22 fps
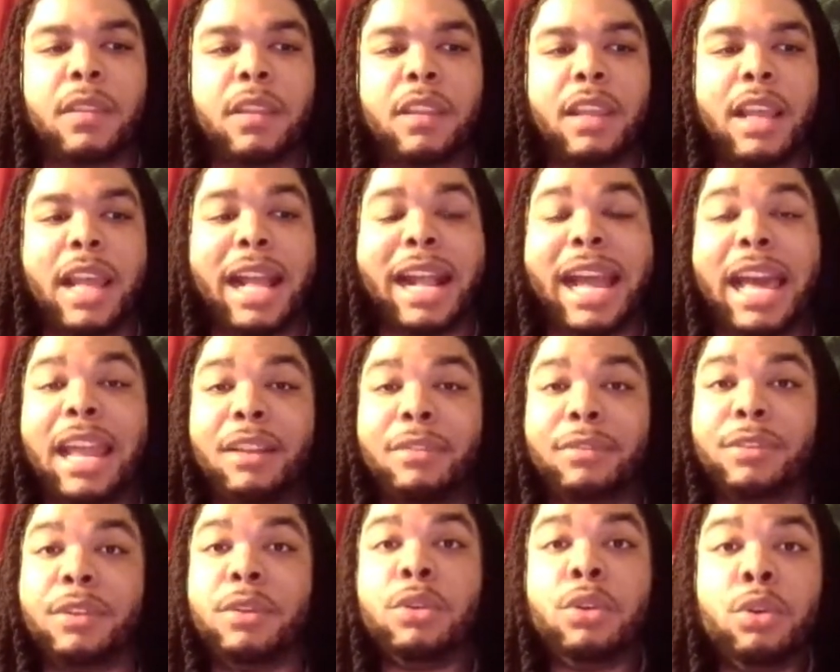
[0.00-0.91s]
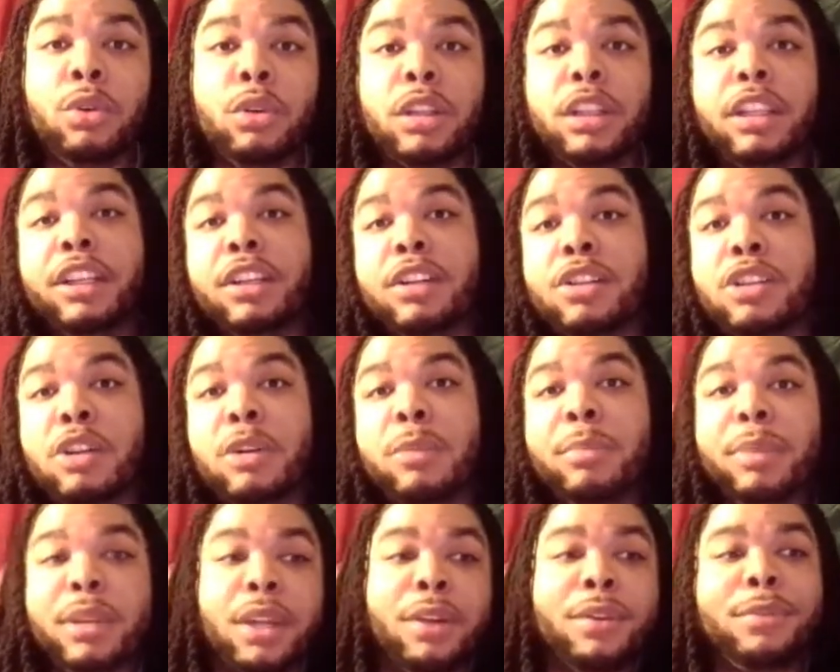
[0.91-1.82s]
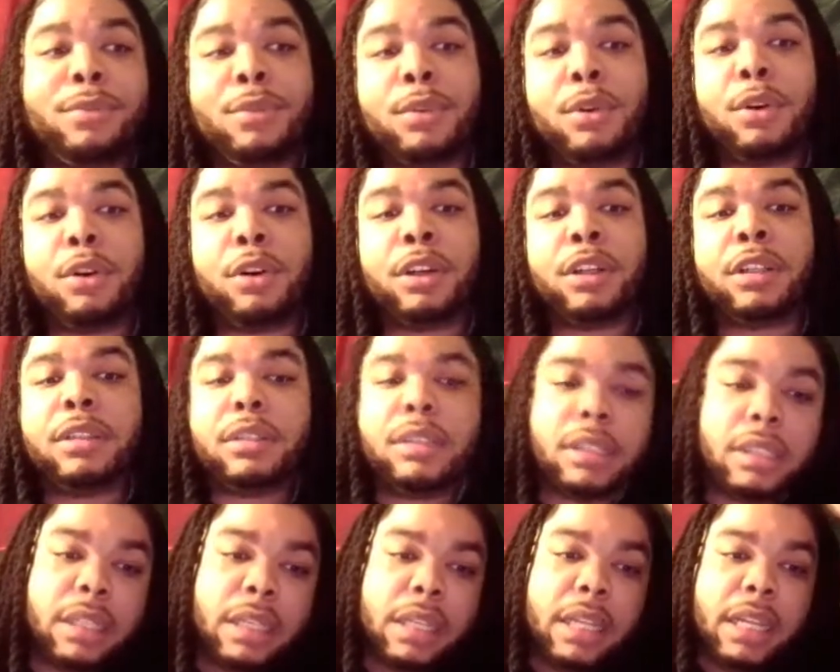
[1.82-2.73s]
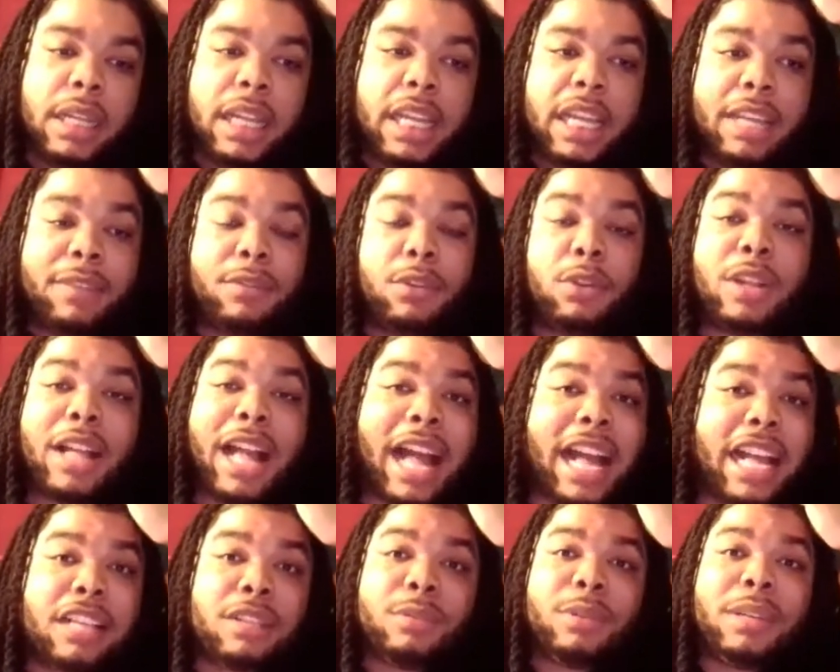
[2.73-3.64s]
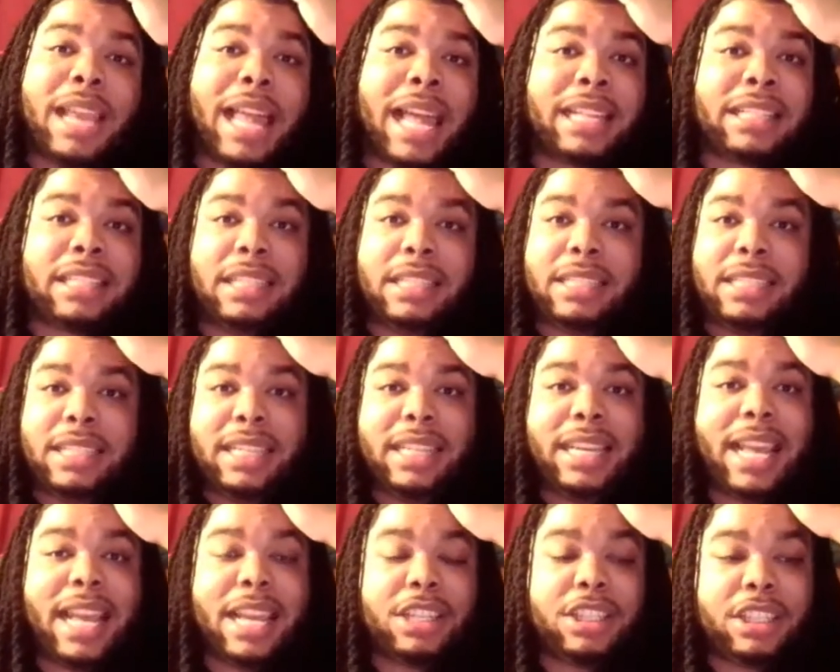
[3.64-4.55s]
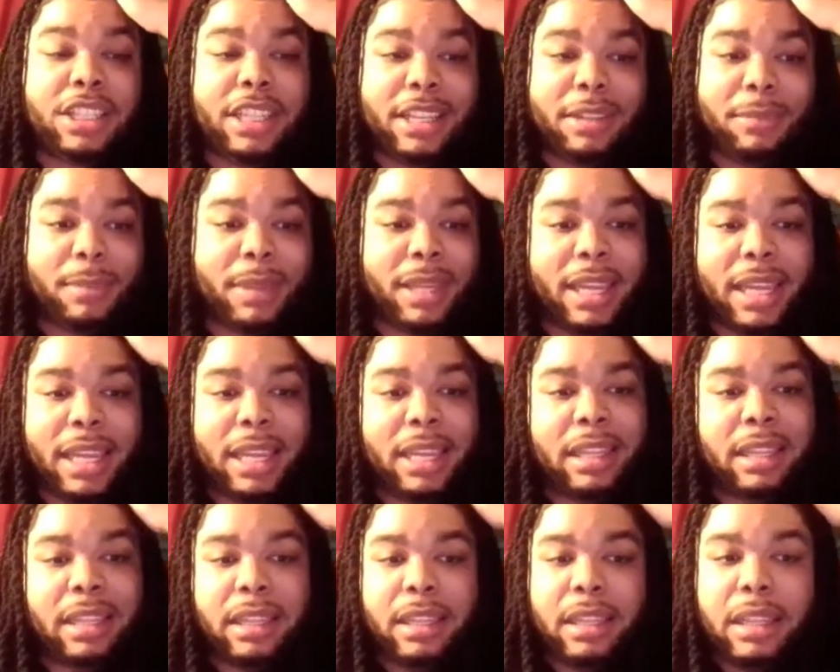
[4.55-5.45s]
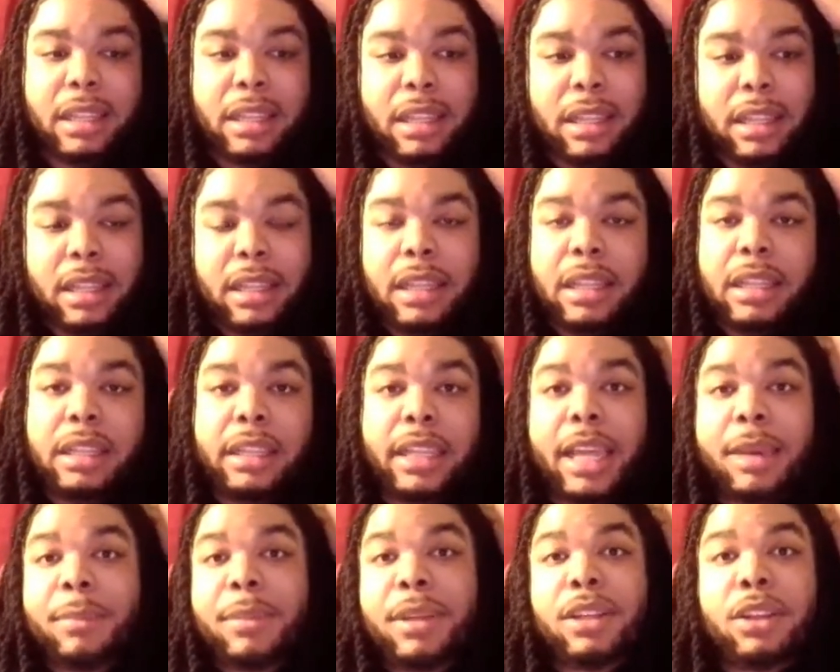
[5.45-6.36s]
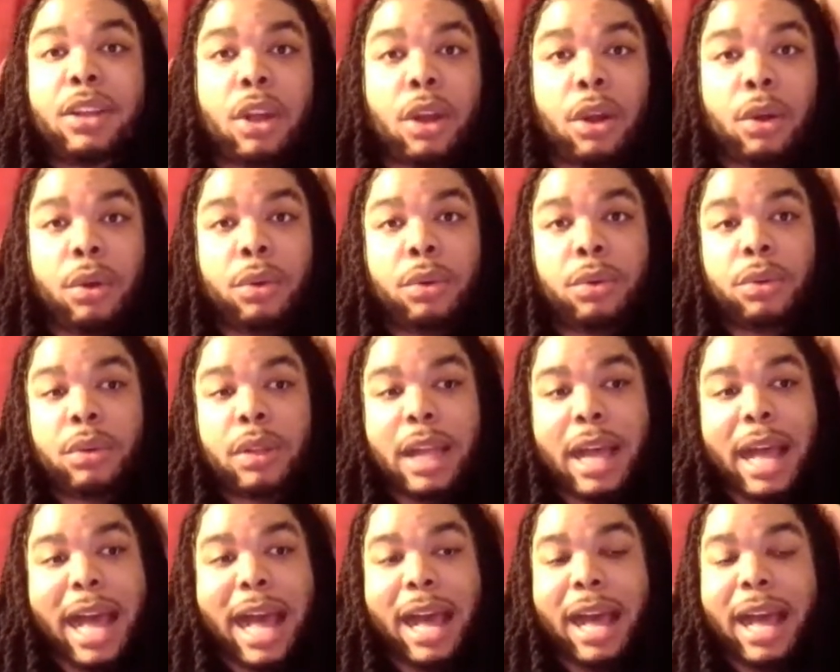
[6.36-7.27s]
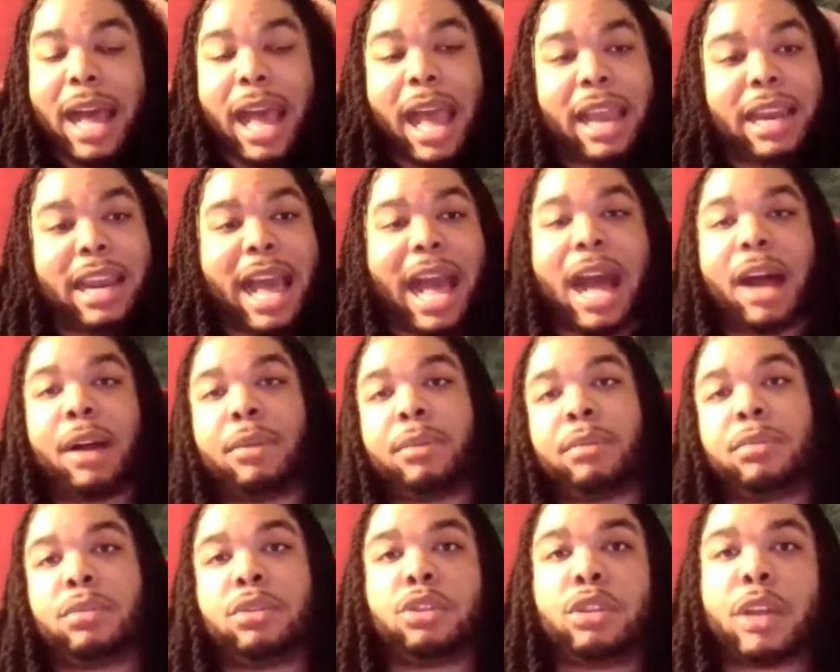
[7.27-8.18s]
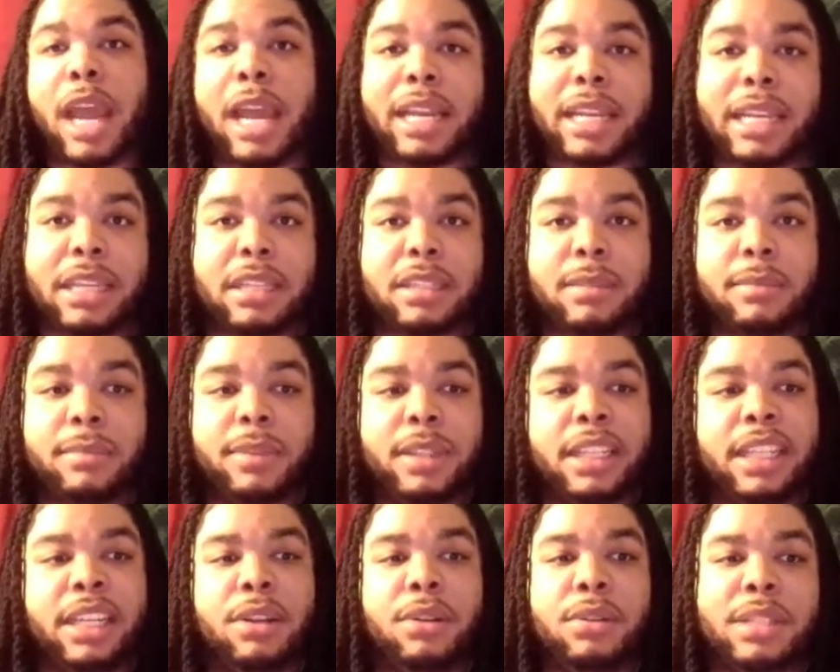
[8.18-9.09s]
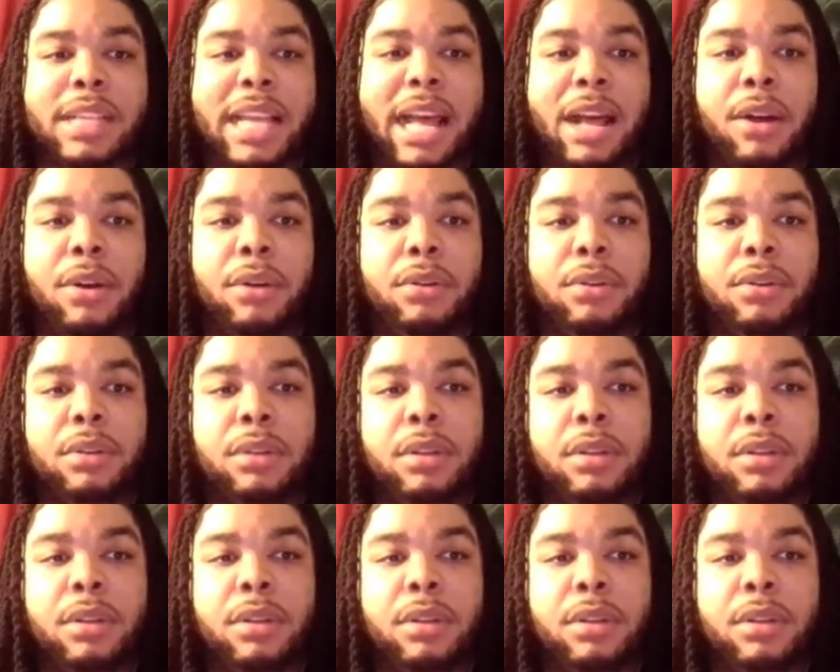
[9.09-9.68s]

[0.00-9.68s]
I got a few nuclears on BO4. If you guys would like to see that shit, man, let me know. I'll try to get some videos out,